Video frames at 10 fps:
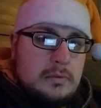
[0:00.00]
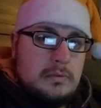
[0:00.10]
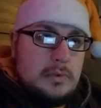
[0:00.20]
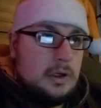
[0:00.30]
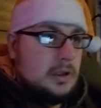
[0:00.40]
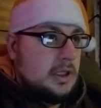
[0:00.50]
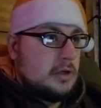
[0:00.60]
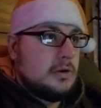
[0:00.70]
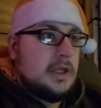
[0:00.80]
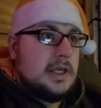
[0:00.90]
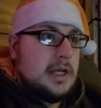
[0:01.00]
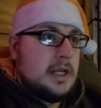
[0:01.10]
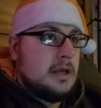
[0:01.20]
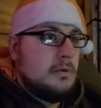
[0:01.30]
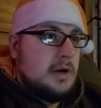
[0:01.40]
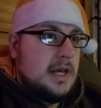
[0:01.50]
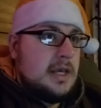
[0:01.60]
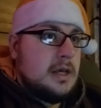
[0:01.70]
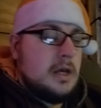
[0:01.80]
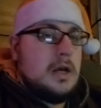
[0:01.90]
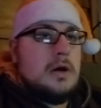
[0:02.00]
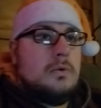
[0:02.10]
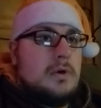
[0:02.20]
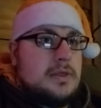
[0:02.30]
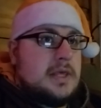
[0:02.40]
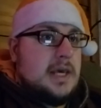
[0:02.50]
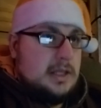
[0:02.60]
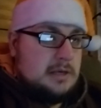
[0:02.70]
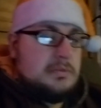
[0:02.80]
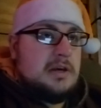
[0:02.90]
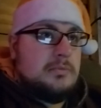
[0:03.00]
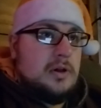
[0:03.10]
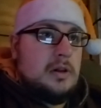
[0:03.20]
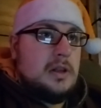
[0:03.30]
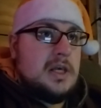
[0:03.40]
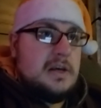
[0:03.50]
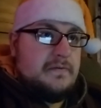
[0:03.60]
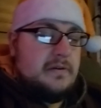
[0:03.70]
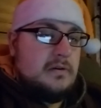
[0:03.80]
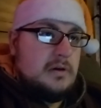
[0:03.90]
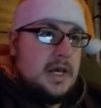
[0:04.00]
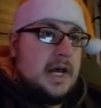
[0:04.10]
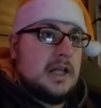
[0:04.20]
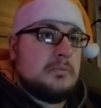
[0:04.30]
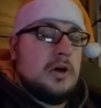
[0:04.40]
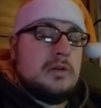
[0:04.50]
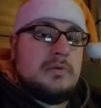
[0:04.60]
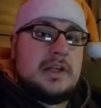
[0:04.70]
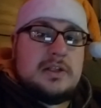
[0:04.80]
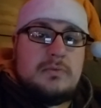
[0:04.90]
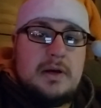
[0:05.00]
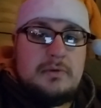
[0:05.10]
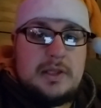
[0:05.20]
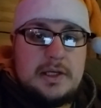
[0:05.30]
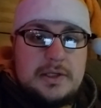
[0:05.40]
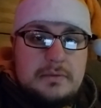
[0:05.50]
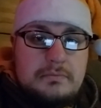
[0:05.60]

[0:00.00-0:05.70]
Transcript: they're literally getting away with killing people if Alec Baldwin gets away with this